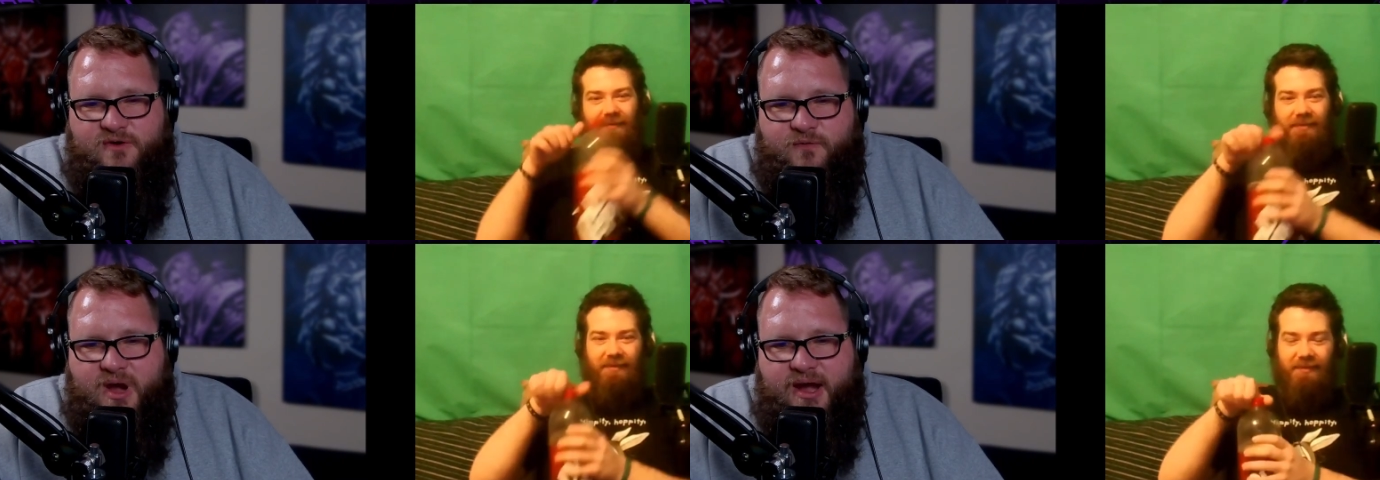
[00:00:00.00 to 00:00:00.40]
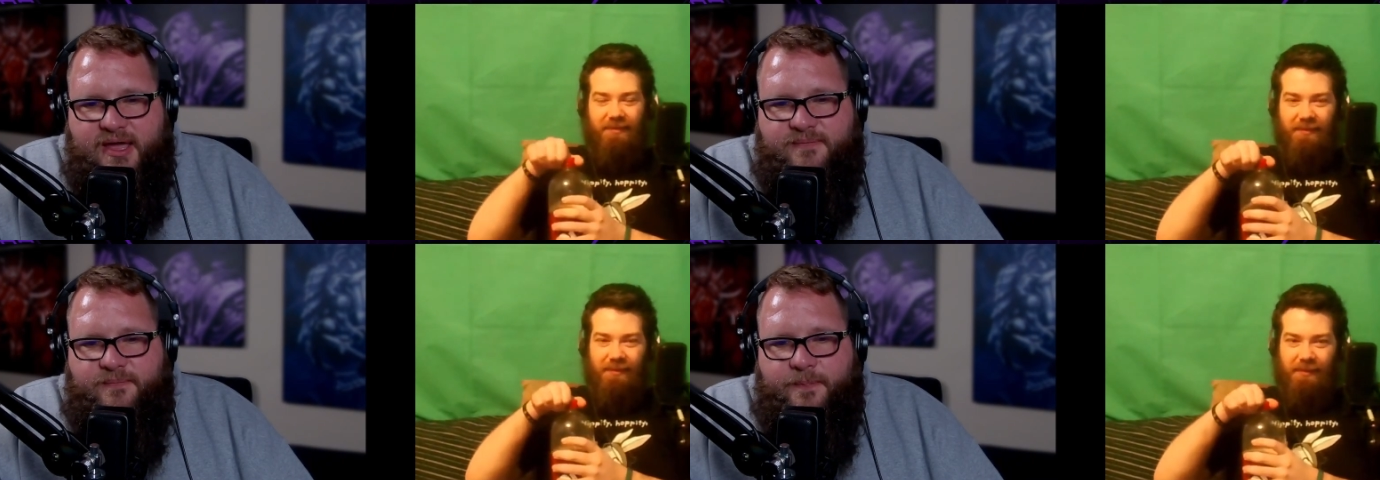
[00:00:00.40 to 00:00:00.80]
Speaker 1: of where
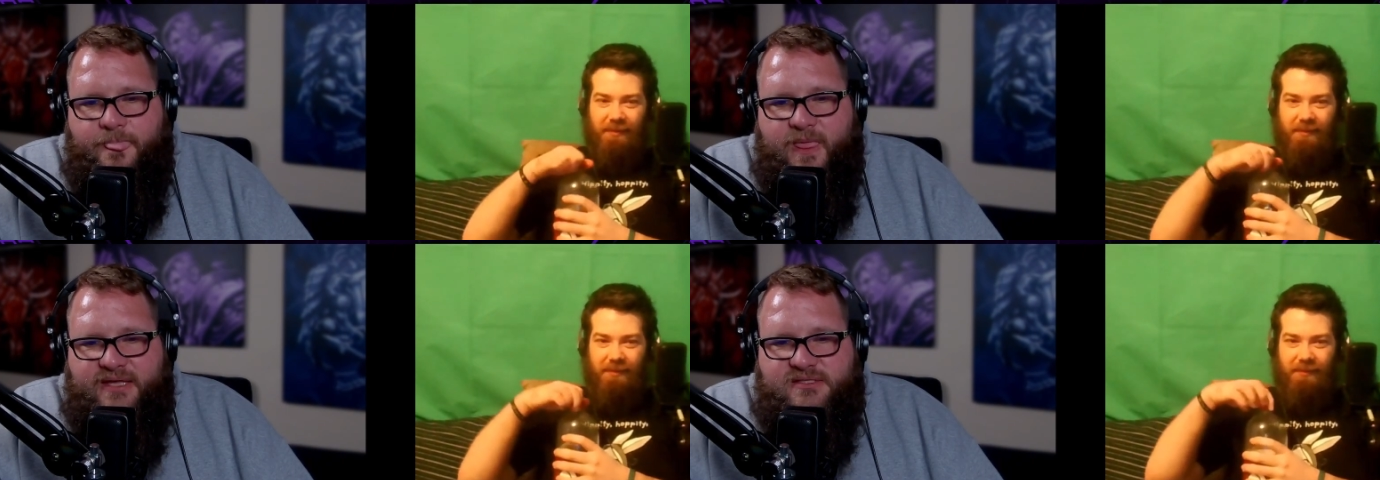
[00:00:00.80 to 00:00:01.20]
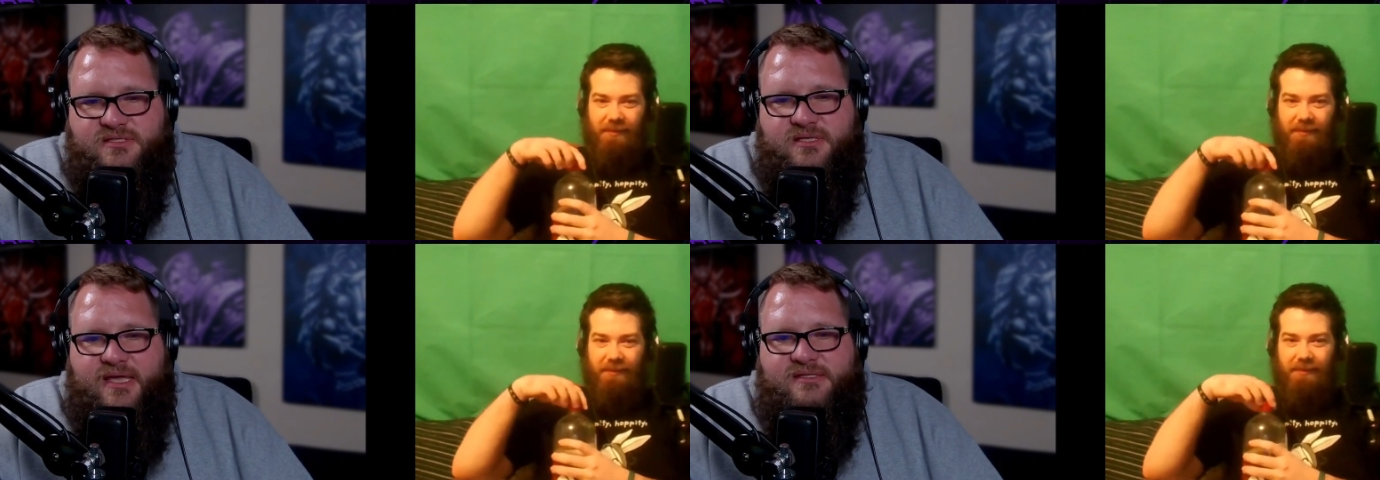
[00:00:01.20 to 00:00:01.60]
I
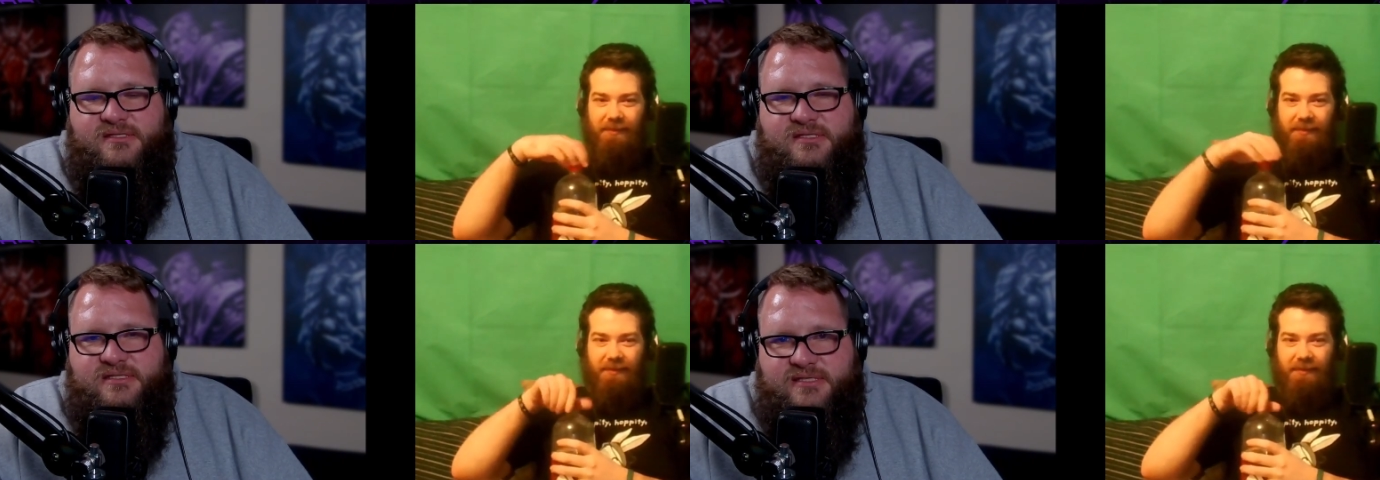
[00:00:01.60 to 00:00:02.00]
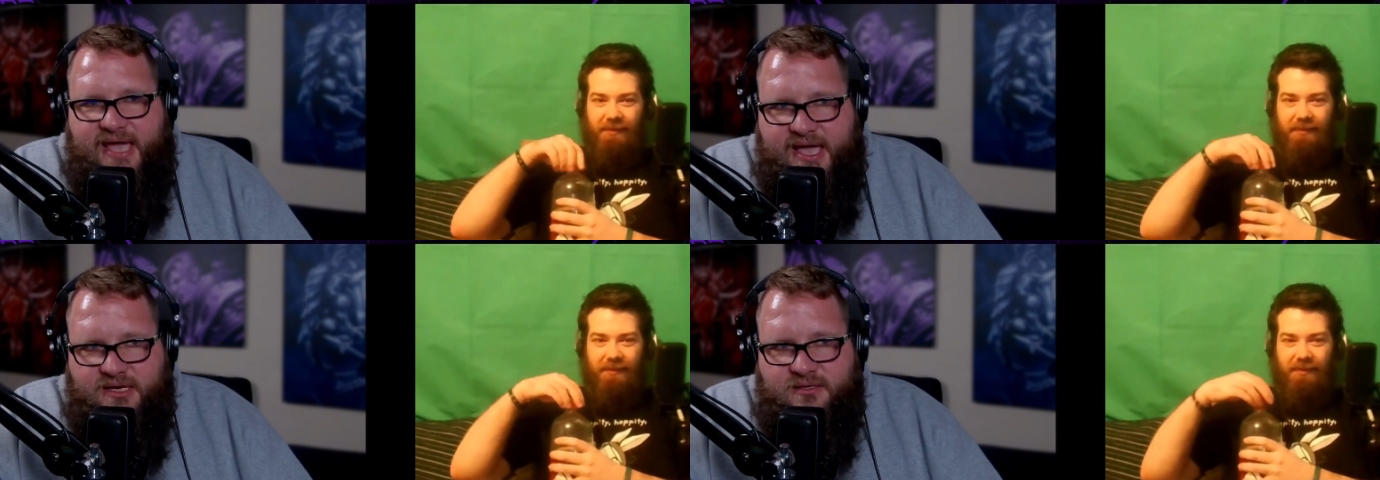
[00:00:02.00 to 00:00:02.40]
it's it's
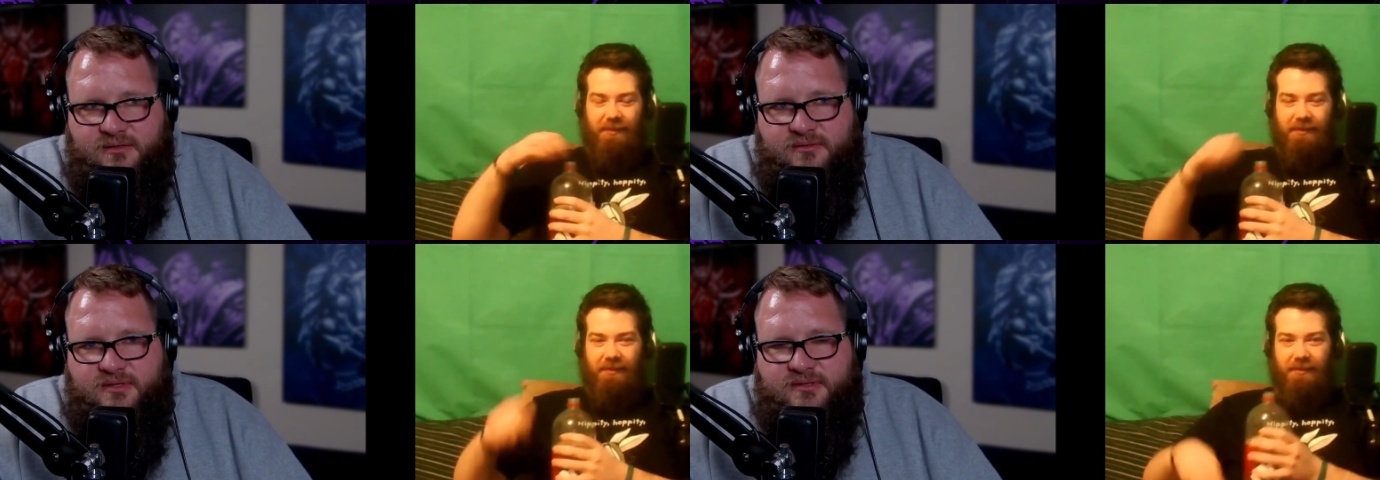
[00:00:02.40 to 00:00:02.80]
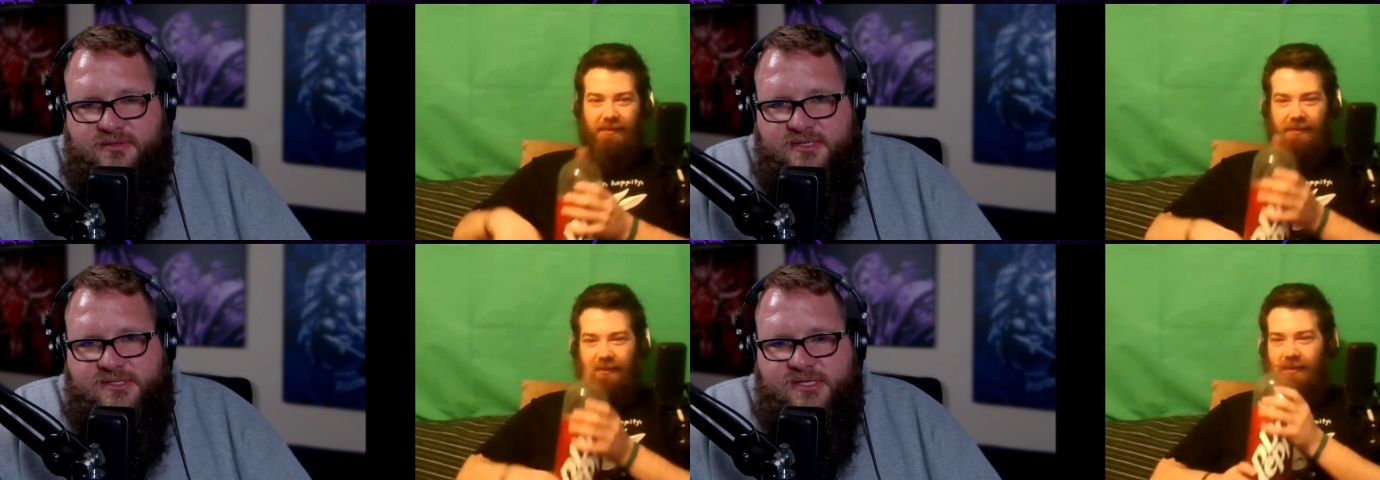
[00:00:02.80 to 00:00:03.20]
sad that
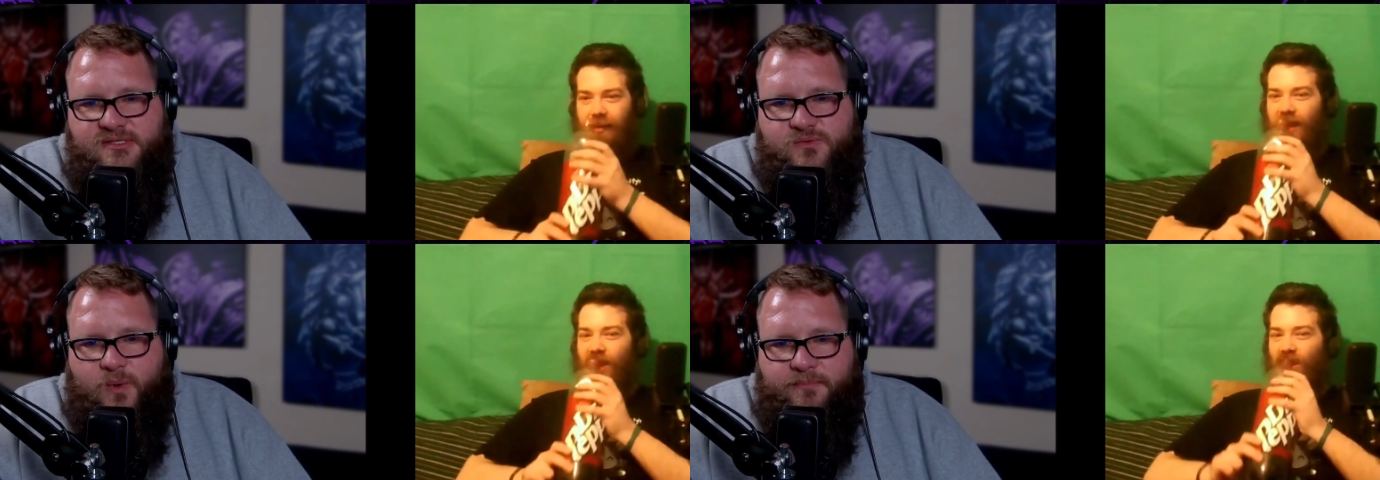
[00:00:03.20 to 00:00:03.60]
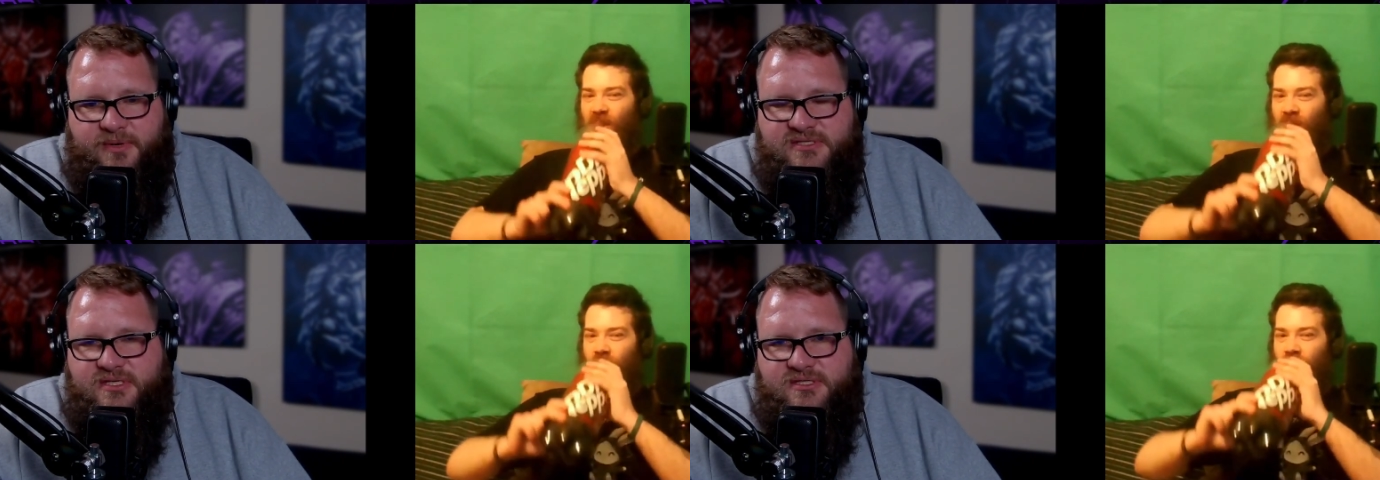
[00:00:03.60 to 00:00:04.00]
this is what
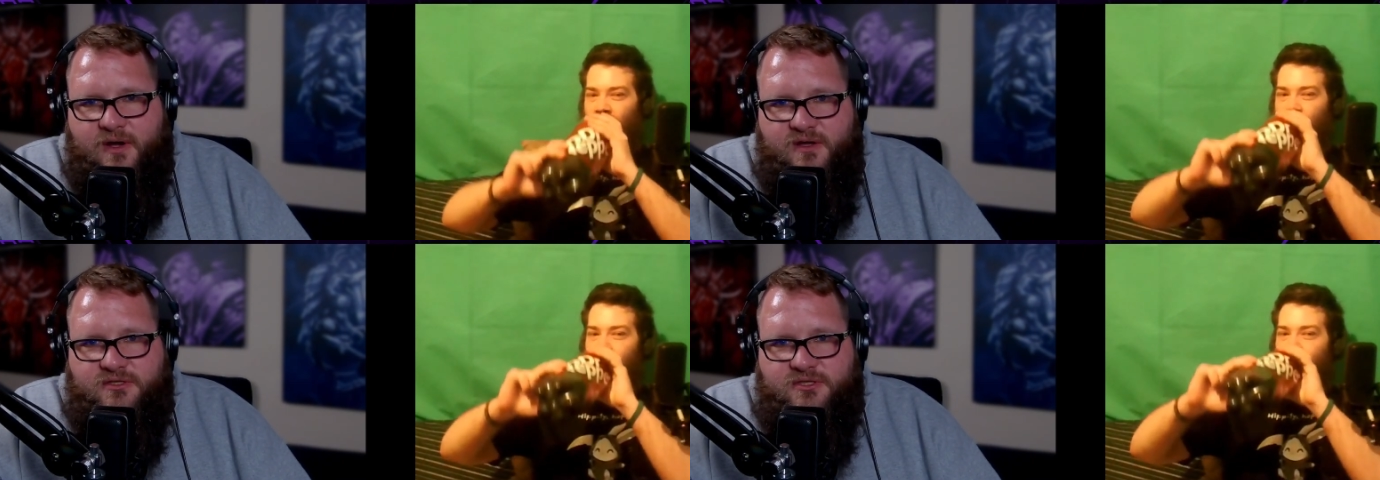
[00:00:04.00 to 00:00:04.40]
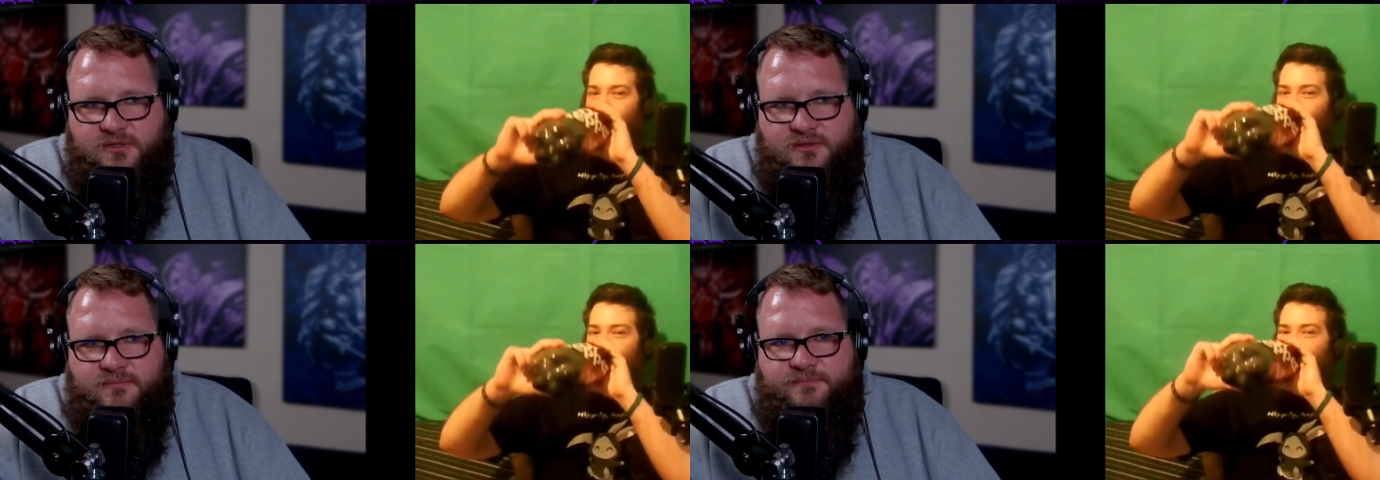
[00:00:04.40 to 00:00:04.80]
Blizzard is going to
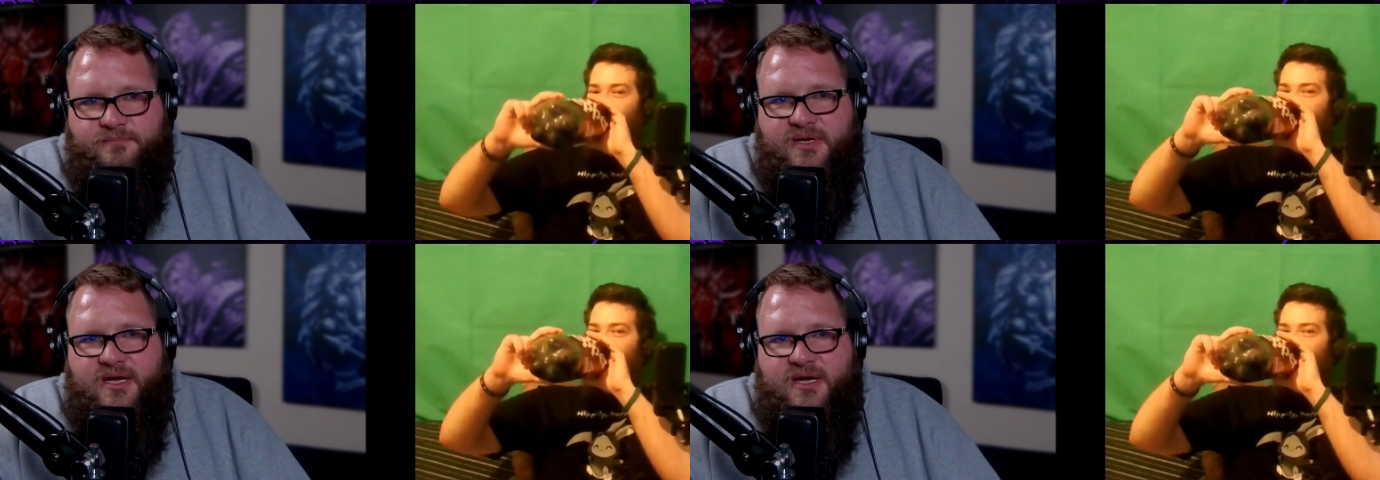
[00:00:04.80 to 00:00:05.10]
do, but it